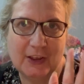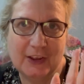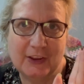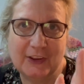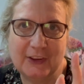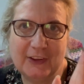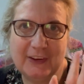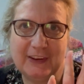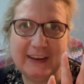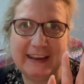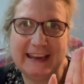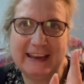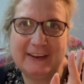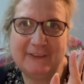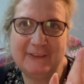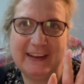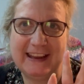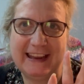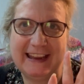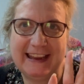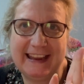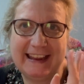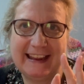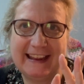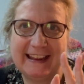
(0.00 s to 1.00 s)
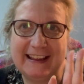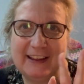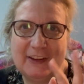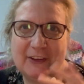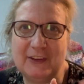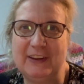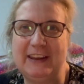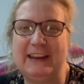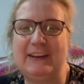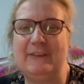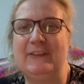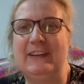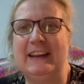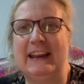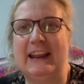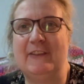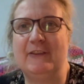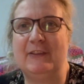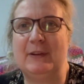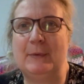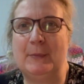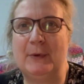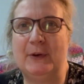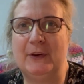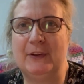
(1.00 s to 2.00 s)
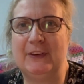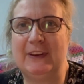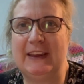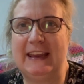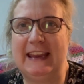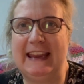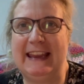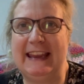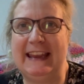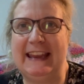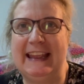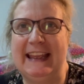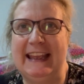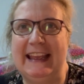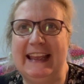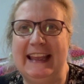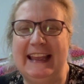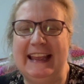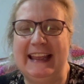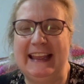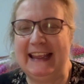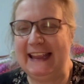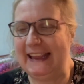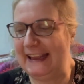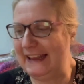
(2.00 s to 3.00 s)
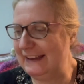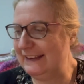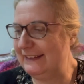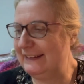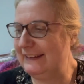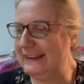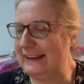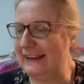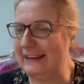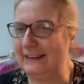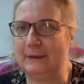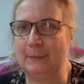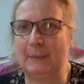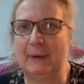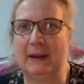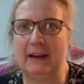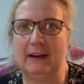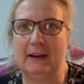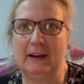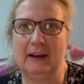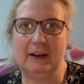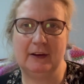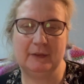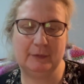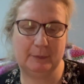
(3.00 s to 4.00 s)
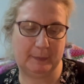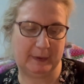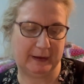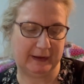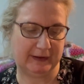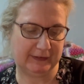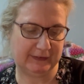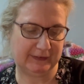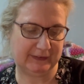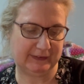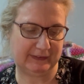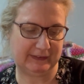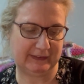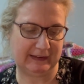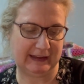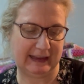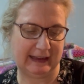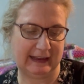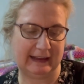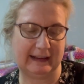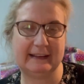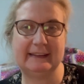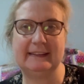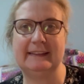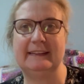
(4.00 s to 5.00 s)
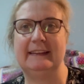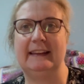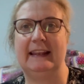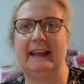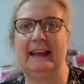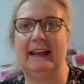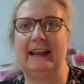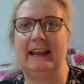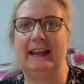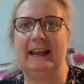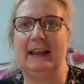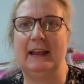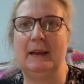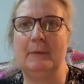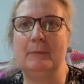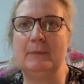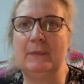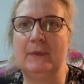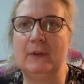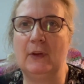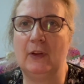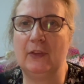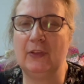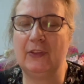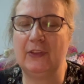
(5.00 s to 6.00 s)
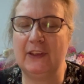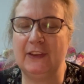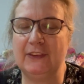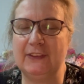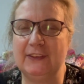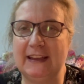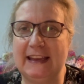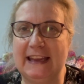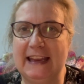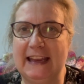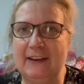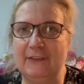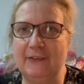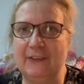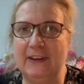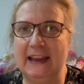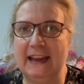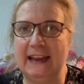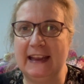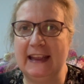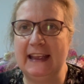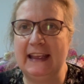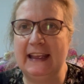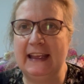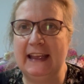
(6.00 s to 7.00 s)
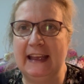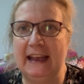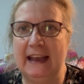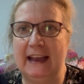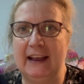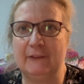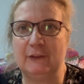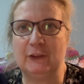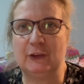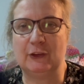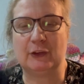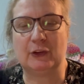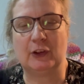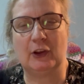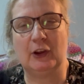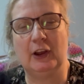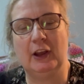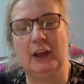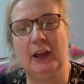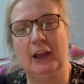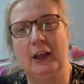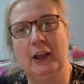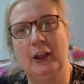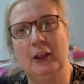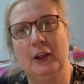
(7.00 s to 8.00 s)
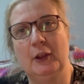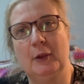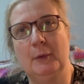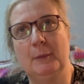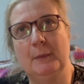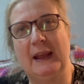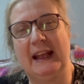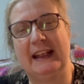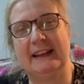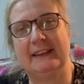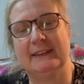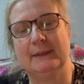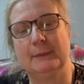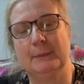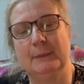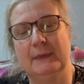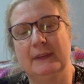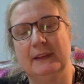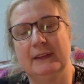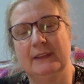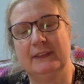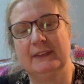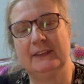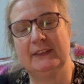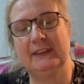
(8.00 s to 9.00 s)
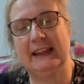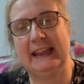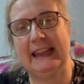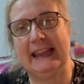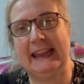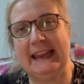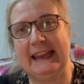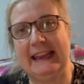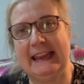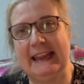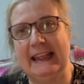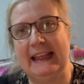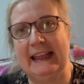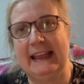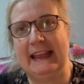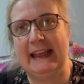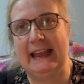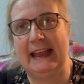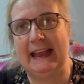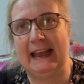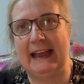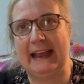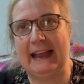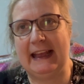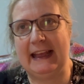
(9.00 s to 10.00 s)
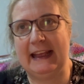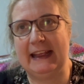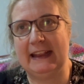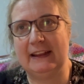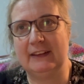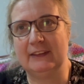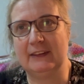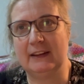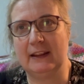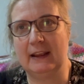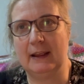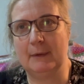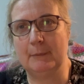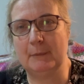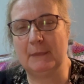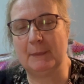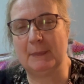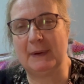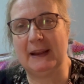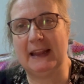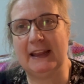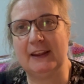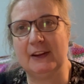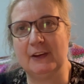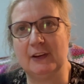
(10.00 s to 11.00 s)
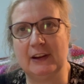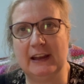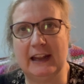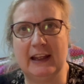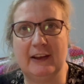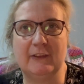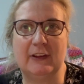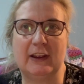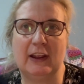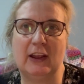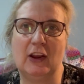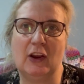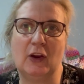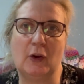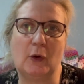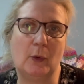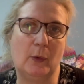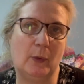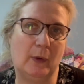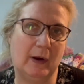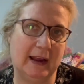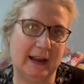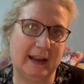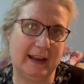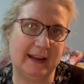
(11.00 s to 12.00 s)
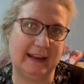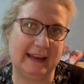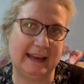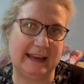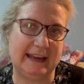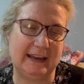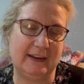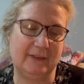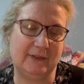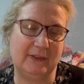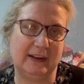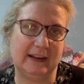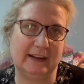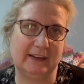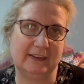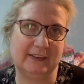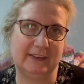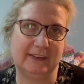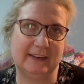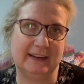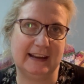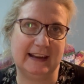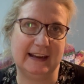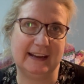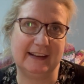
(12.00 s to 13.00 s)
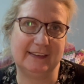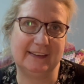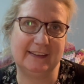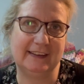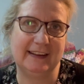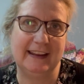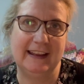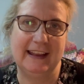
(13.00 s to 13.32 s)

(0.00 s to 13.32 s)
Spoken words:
Good evening. Good evening, everybody. It is about 6:30 on Thursday evening. I've just got home, had some tea, and I'm planning on having a quiet evening tonight.